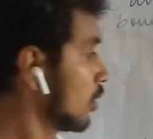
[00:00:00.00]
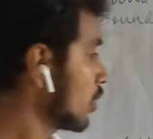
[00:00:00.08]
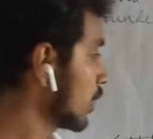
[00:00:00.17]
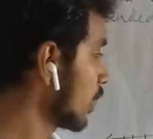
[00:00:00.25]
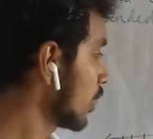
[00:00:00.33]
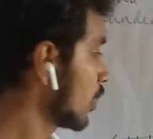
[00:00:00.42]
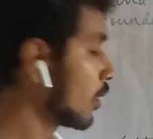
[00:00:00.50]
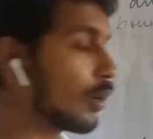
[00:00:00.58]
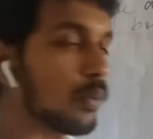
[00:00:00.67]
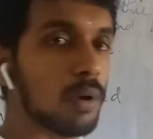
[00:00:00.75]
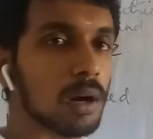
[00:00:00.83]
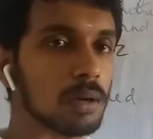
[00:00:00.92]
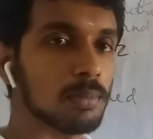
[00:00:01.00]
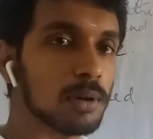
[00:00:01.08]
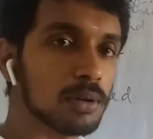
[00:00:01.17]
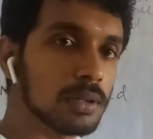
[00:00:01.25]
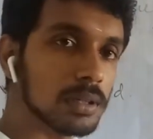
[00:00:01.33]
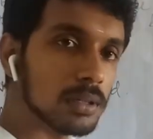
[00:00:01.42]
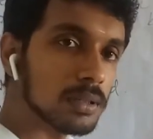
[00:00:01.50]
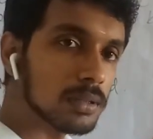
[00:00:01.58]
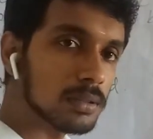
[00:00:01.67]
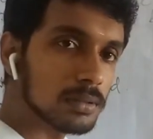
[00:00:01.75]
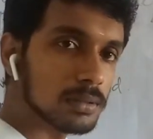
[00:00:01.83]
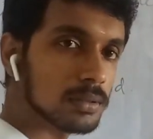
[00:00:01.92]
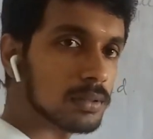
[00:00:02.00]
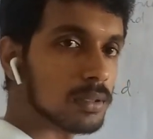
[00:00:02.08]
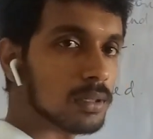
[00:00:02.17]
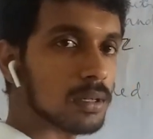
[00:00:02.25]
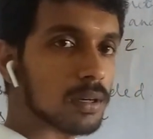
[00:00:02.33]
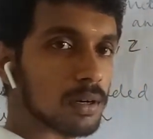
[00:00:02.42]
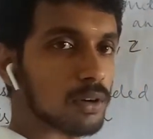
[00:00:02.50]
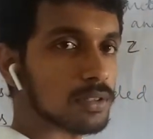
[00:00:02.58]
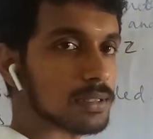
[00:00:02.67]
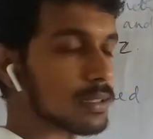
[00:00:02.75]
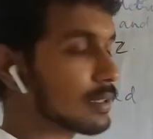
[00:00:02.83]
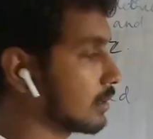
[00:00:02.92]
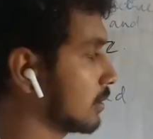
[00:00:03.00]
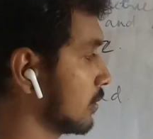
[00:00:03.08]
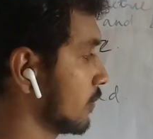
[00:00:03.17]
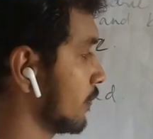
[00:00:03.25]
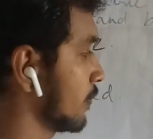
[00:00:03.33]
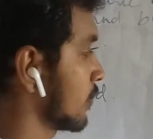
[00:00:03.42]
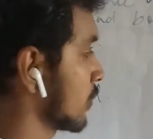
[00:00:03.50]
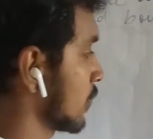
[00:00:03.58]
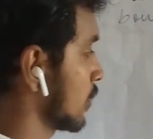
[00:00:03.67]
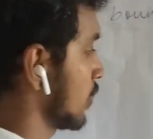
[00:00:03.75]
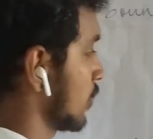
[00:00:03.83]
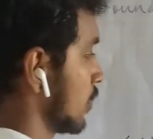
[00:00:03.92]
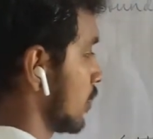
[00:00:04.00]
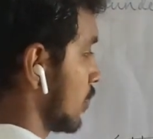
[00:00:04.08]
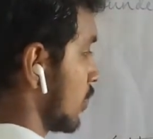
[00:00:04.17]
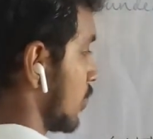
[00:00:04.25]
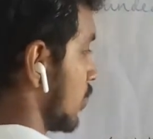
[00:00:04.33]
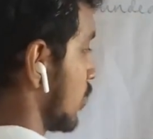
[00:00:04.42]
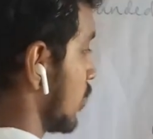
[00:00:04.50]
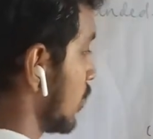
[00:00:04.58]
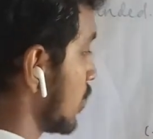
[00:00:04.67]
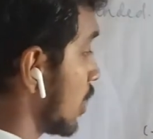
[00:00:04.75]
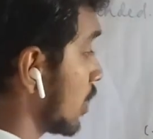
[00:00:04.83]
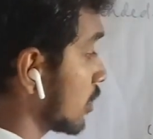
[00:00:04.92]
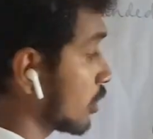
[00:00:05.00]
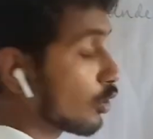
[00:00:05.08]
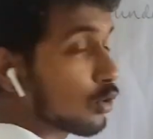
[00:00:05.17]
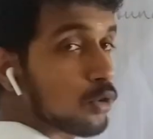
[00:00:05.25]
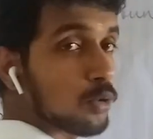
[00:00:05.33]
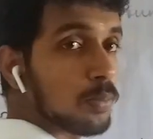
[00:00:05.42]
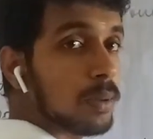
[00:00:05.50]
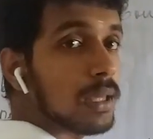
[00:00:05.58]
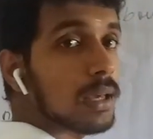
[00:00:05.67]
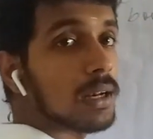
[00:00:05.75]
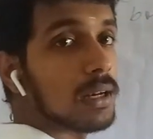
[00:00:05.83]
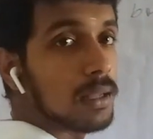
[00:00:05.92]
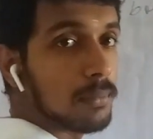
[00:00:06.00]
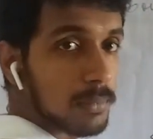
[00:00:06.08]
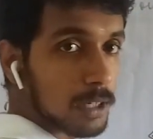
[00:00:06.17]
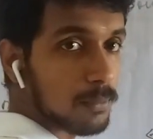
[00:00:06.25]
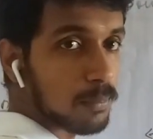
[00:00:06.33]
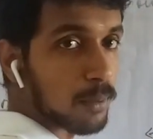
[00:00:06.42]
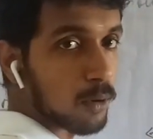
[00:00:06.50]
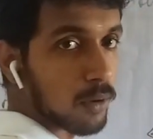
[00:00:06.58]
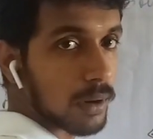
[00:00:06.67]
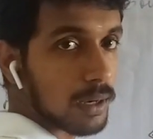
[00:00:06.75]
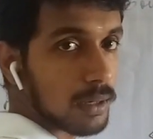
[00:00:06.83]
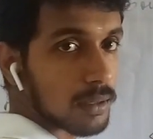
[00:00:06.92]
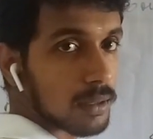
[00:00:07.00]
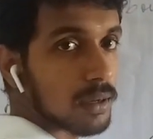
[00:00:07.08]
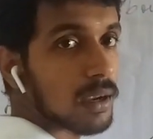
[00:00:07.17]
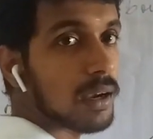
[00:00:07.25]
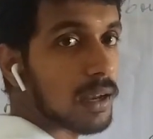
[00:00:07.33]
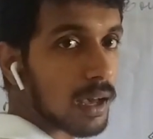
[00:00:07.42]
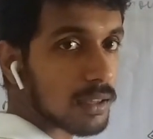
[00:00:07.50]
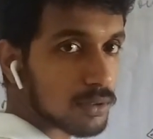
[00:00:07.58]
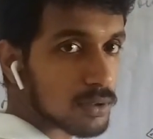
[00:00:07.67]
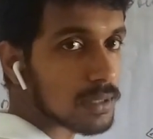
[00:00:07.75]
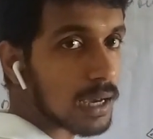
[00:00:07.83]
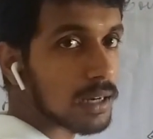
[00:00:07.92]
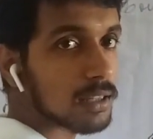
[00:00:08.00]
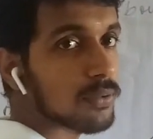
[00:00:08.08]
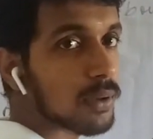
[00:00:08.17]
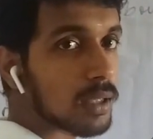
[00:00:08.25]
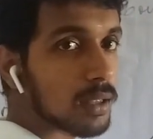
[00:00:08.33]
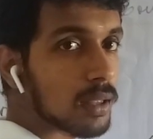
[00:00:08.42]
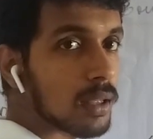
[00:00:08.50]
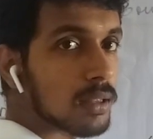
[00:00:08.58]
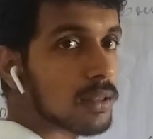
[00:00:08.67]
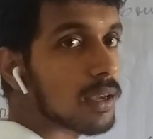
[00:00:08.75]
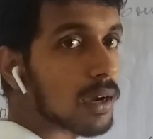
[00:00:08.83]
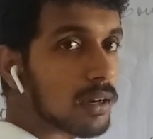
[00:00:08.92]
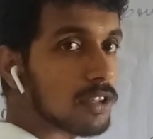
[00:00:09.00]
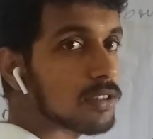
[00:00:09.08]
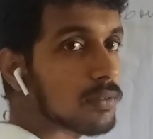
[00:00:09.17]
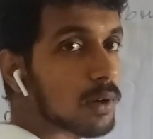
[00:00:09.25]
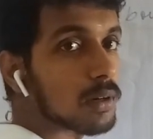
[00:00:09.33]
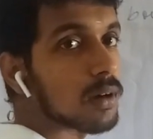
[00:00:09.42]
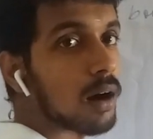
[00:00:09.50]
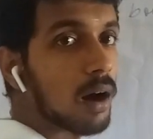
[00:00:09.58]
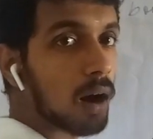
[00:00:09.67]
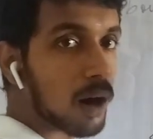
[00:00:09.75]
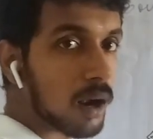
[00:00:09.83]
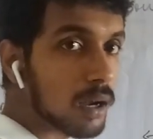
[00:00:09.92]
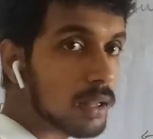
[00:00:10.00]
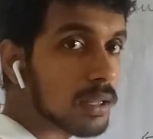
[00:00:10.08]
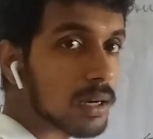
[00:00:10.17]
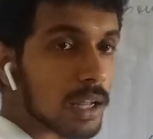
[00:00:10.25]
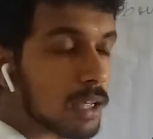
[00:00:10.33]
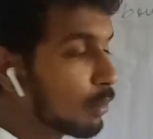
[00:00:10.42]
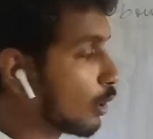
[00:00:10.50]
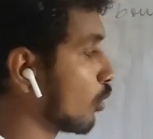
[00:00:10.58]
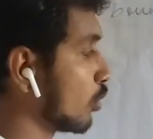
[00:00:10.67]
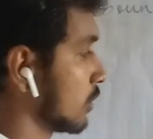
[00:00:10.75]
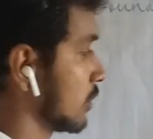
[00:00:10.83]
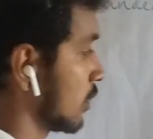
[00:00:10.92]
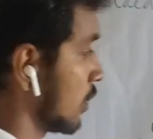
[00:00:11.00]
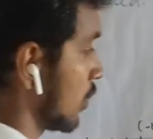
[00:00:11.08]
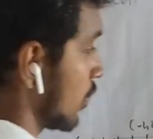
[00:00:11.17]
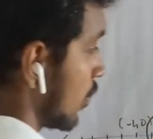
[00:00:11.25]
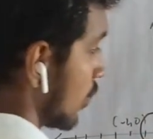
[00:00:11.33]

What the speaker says: Okay. What about closeness? In order to be a limit point, it has to satisfy the condition what? All the neighborhoods.